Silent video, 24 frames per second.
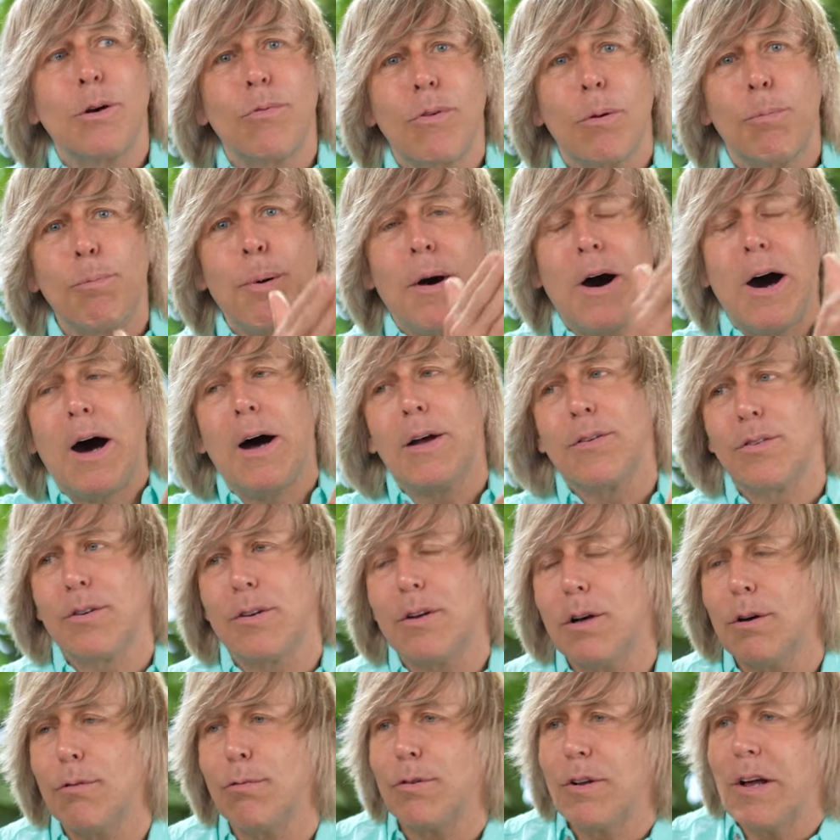of the
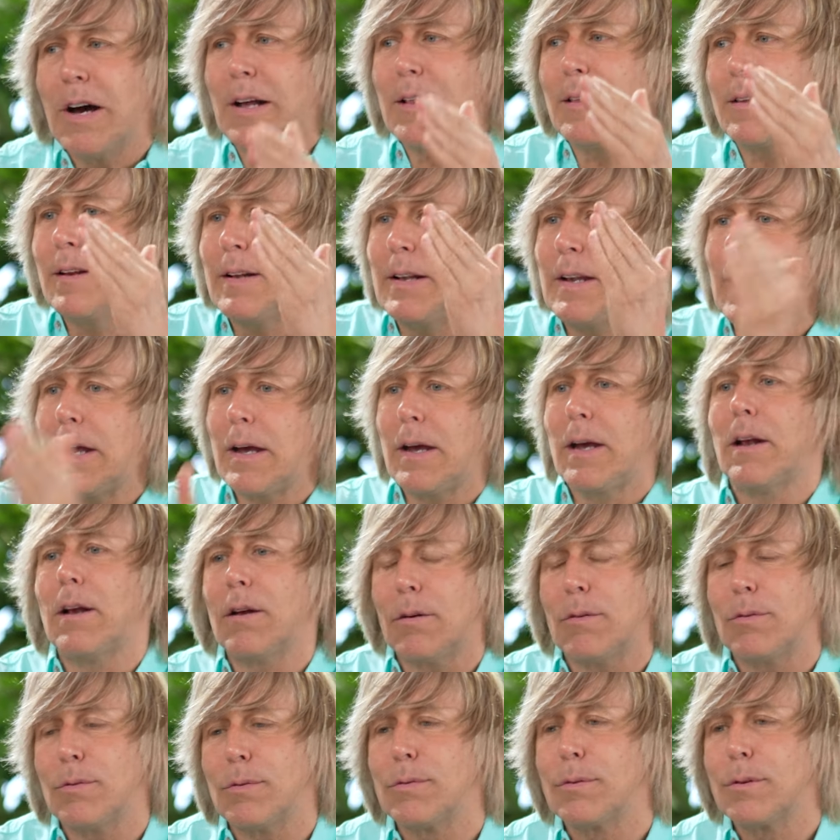positive, not the
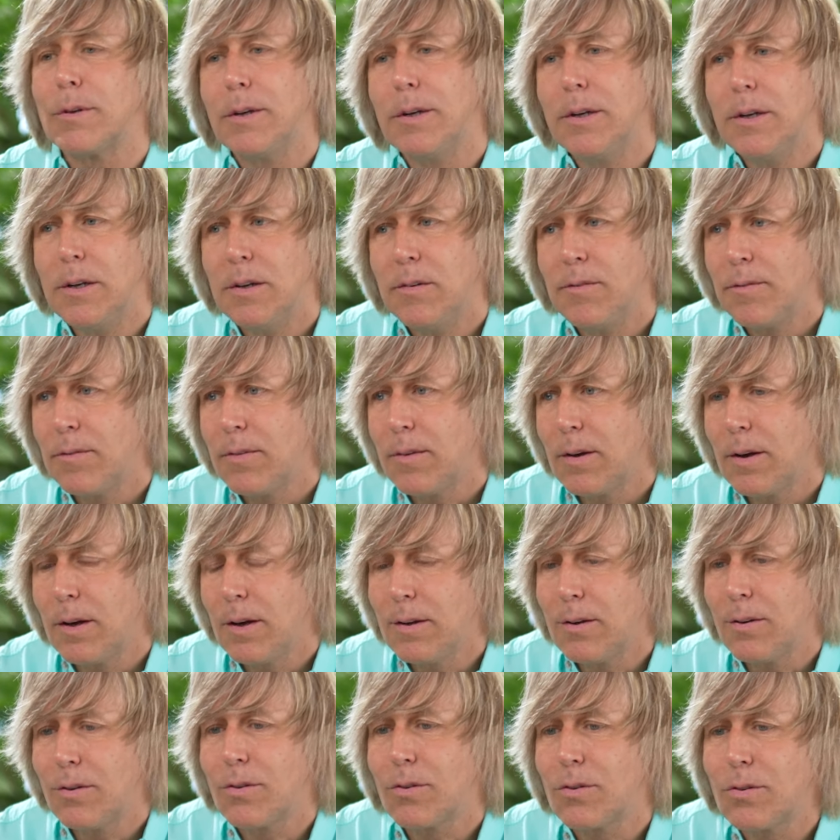negative.
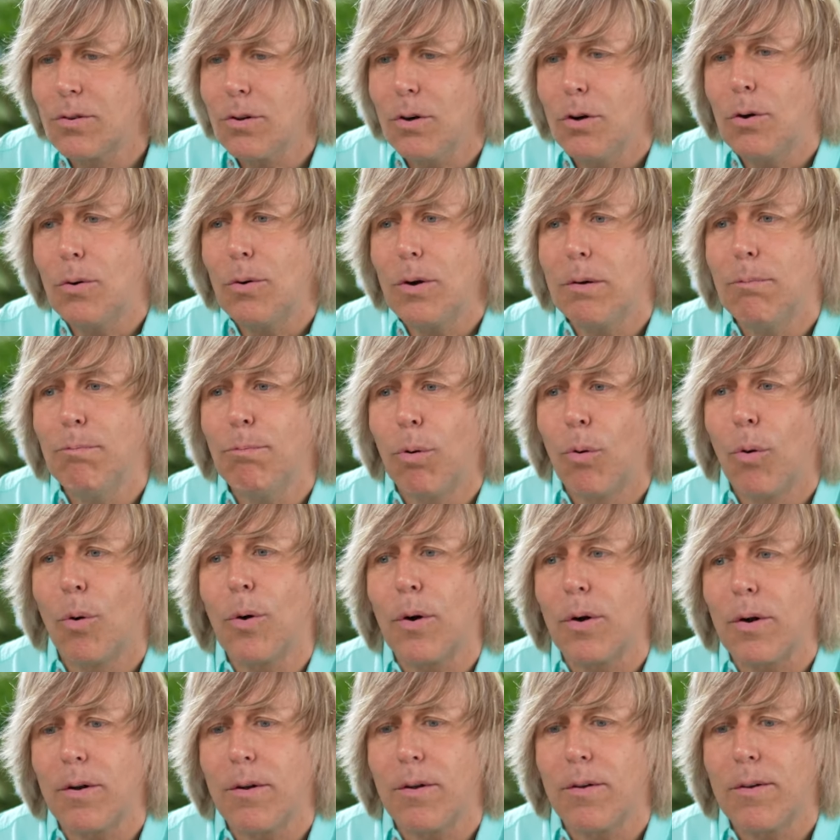It's so
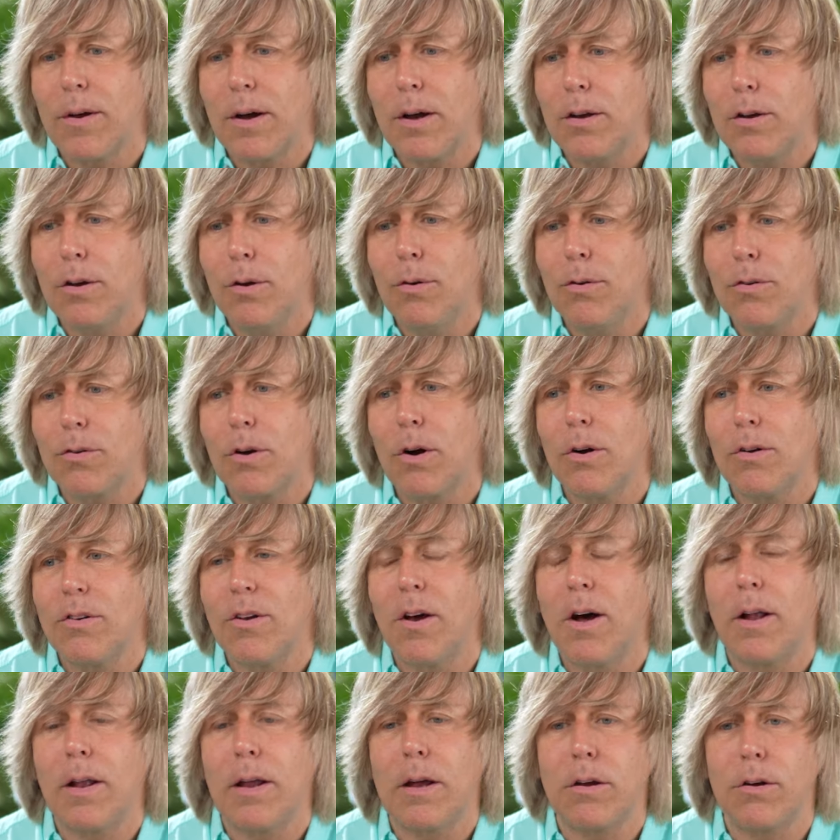important that you start
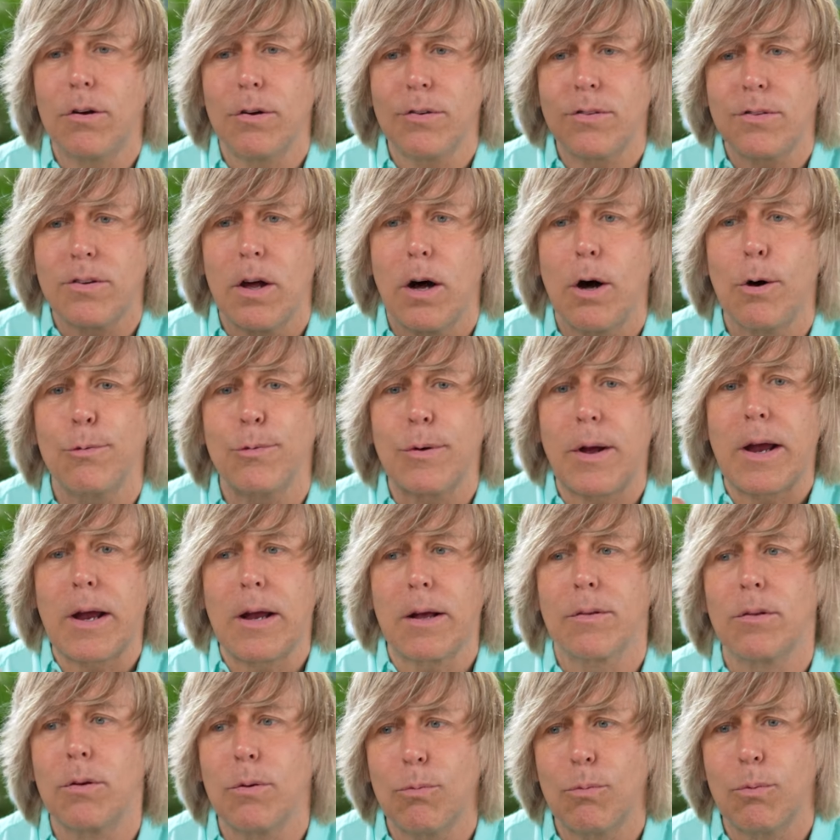telling yourself
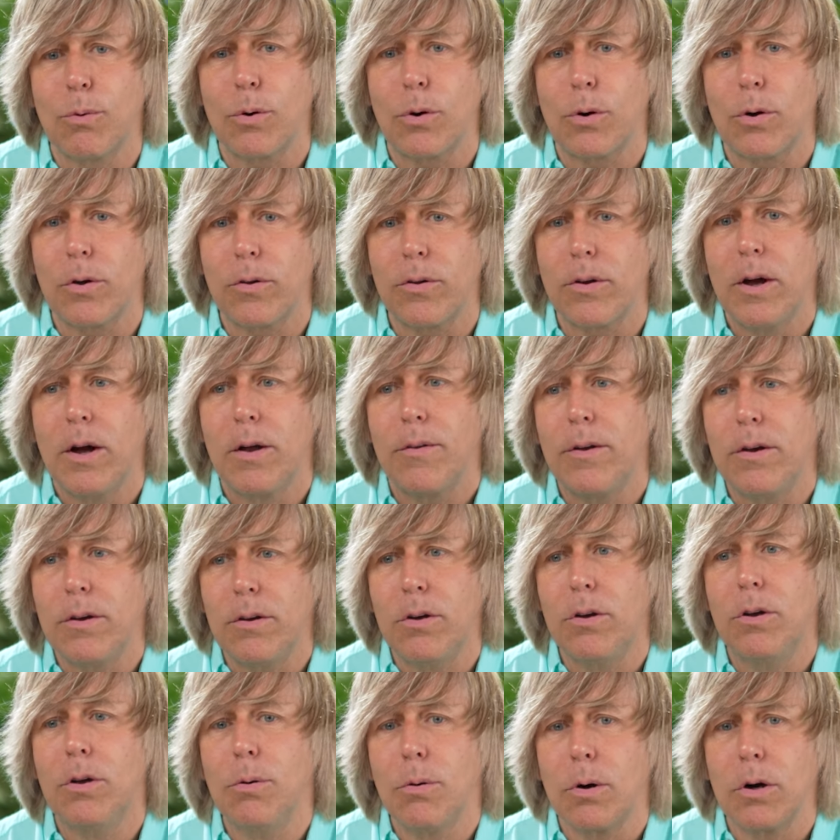and the world that
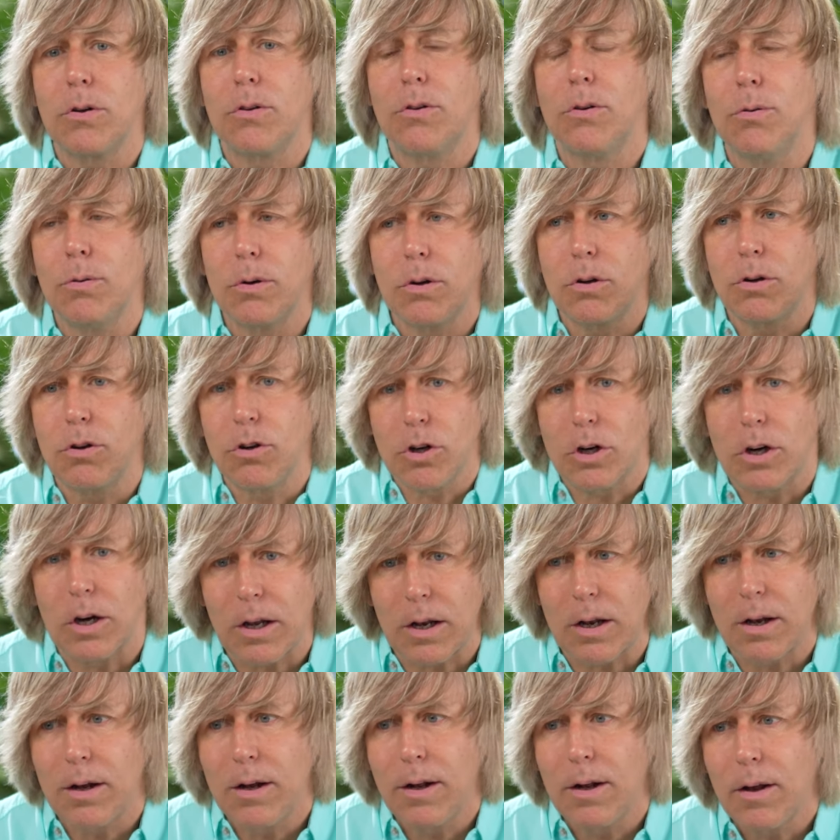you are doing
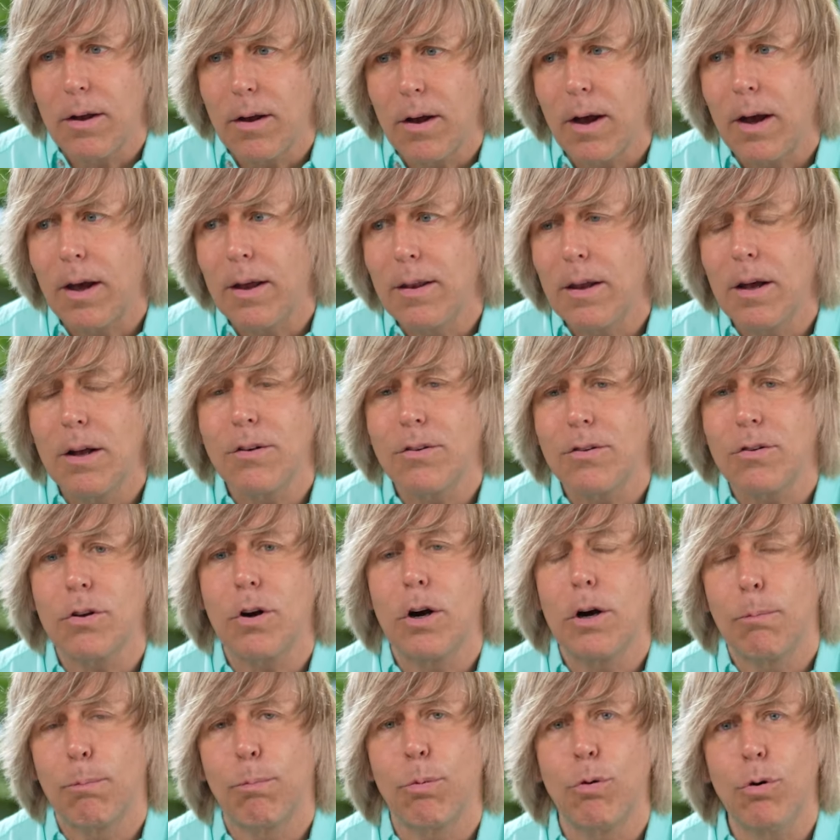good, and then
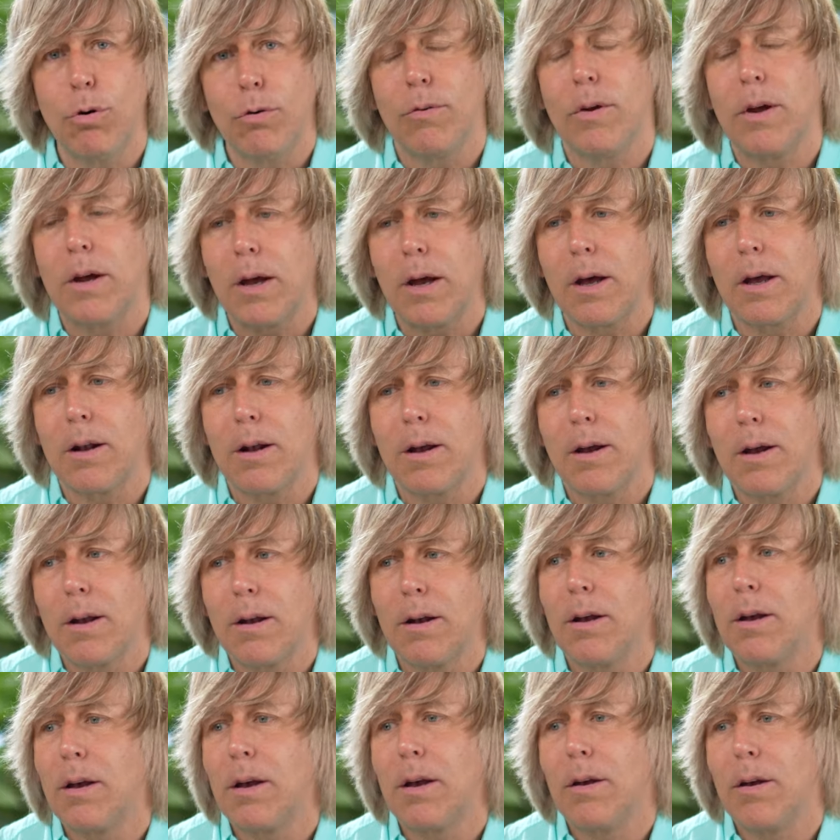start proving it. And
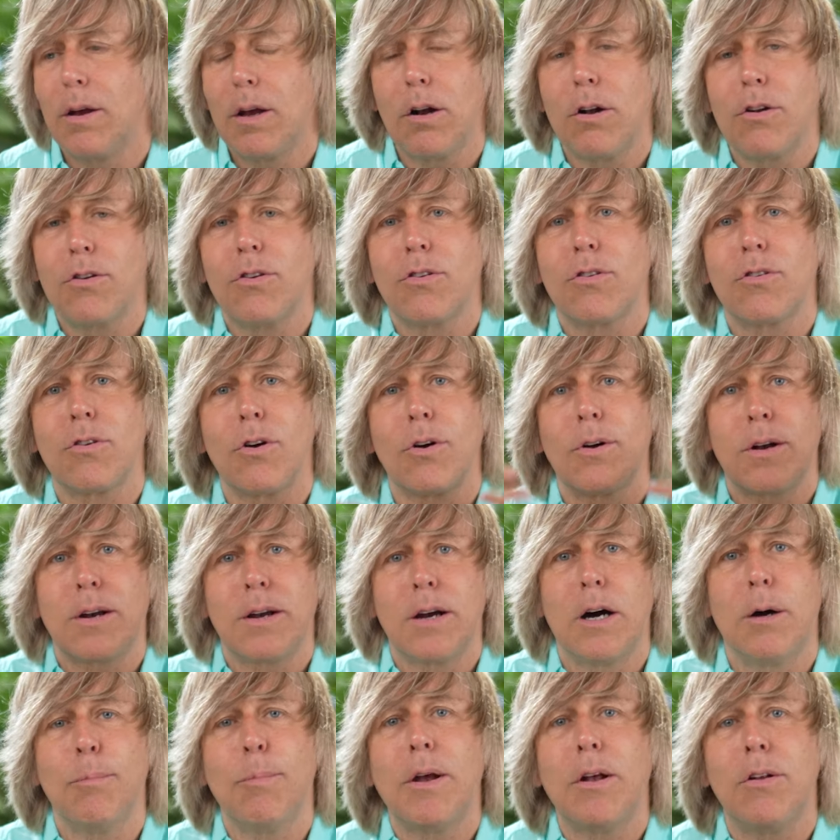it, it'll just start
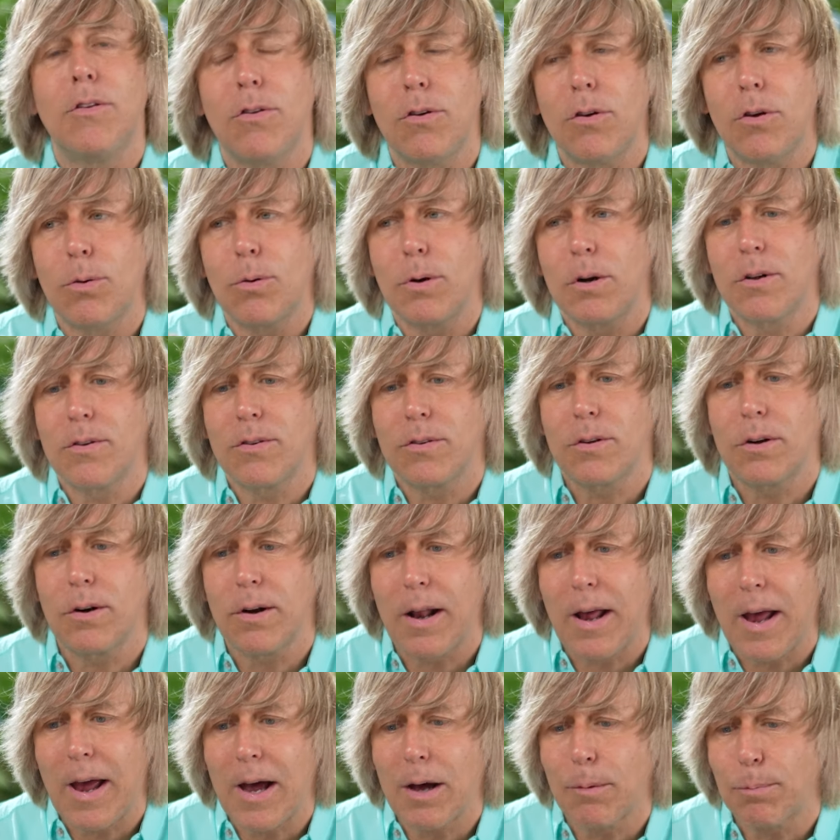coming to you. It'll start
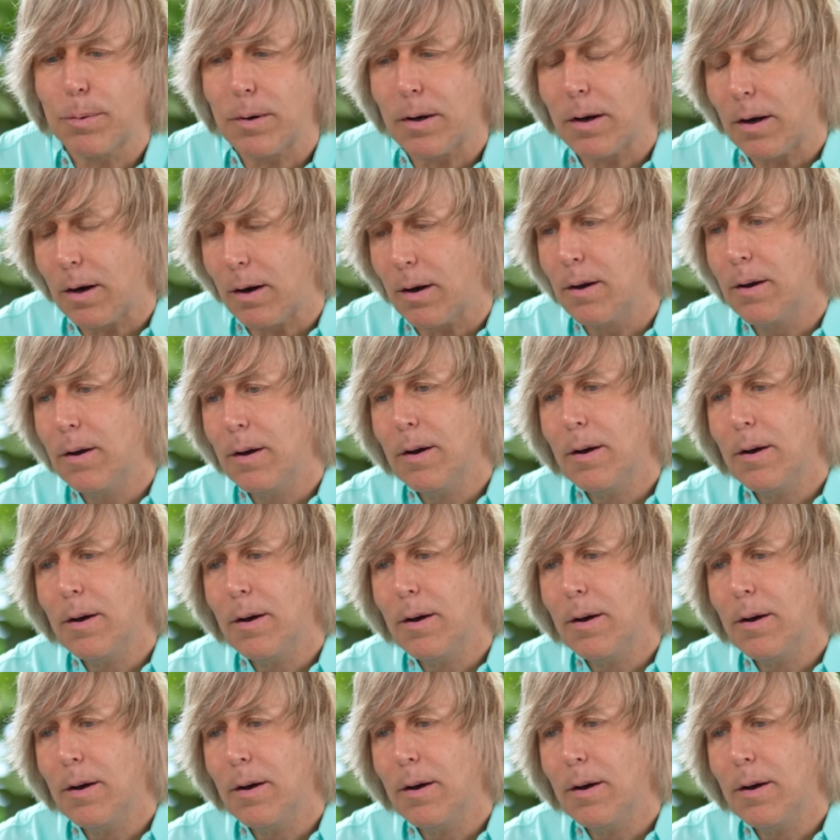happening.